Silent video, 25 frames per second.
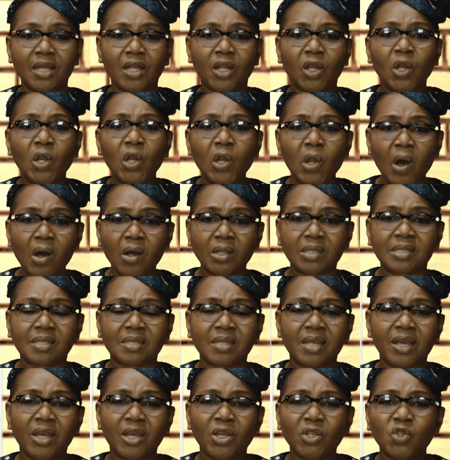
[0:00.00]
Lot
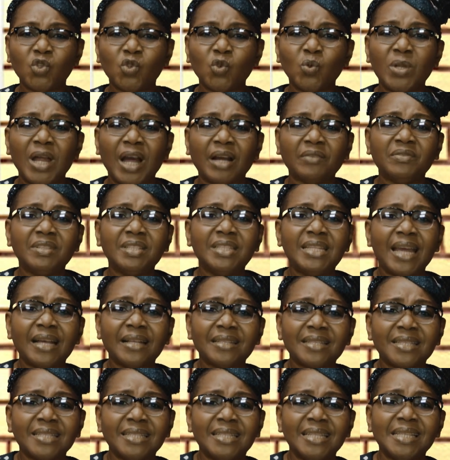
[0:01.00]
should have
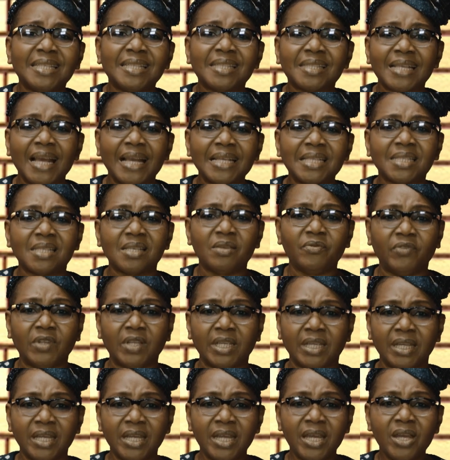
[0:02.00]
dealt
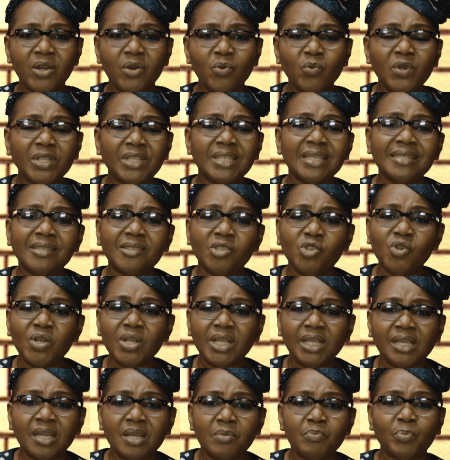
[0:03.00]
decisively with his
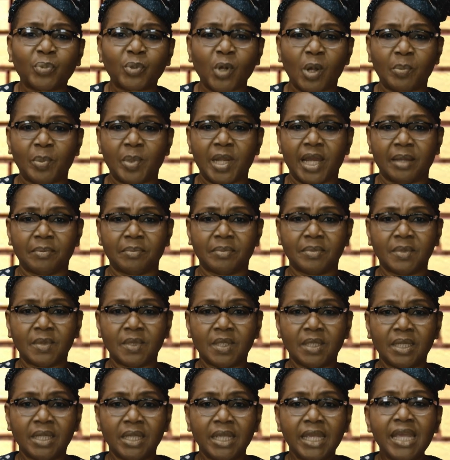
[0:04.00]
drinking problem.
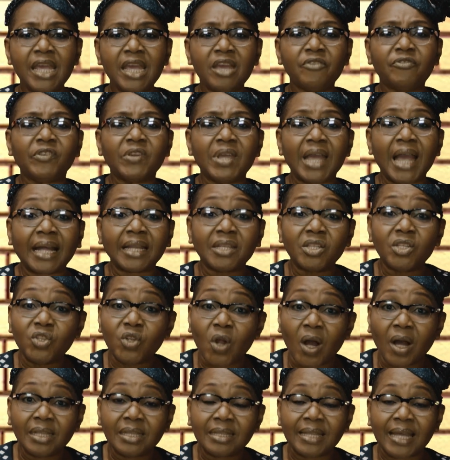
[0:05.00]
If he had
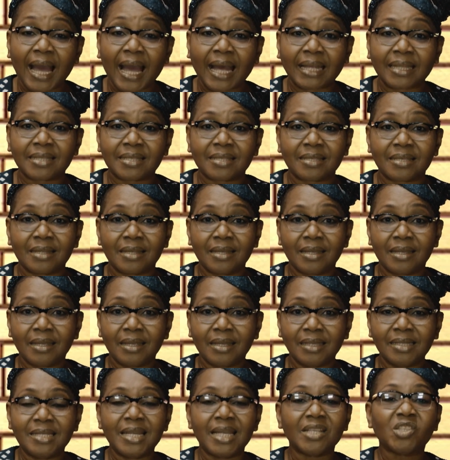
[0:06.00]
done that,
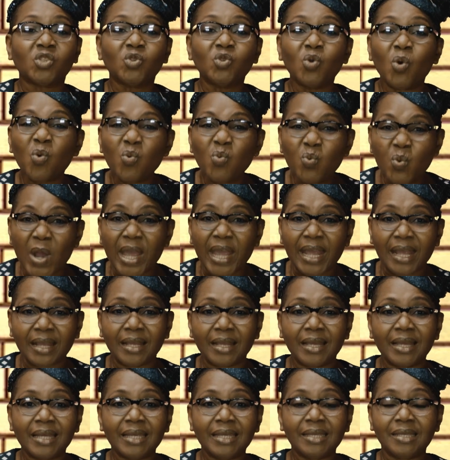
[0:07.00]
there's no way
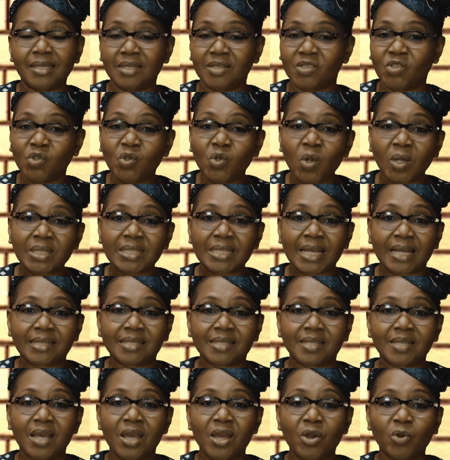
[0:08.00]
his
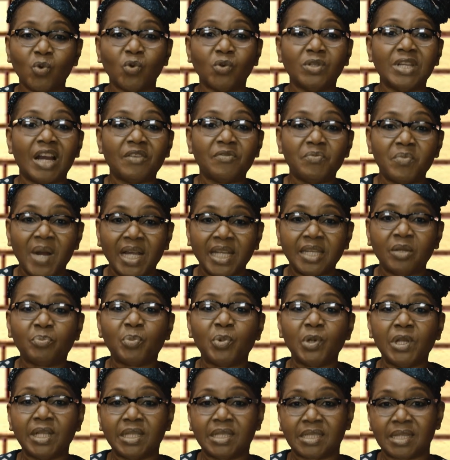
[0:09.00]
daughters could have
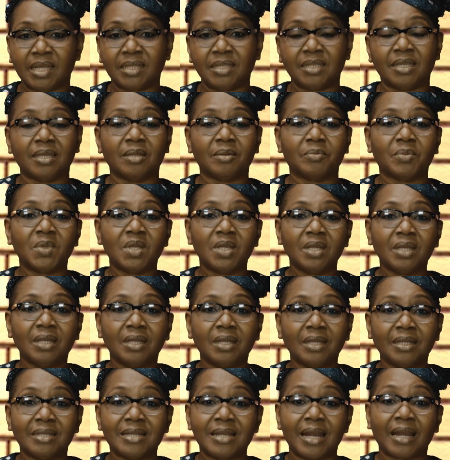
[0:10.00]
manipulated him.
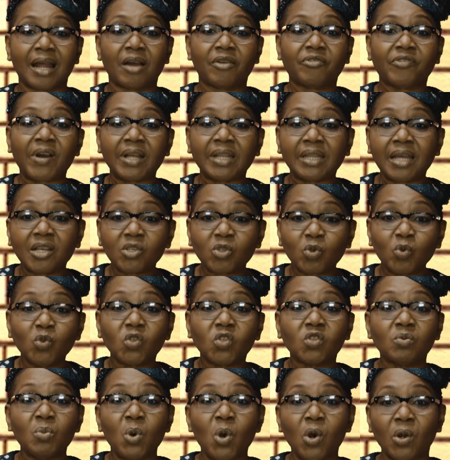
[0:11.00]
There are fathers who
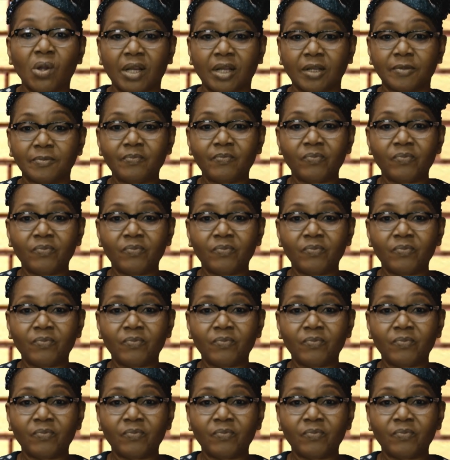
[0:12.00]
smoke.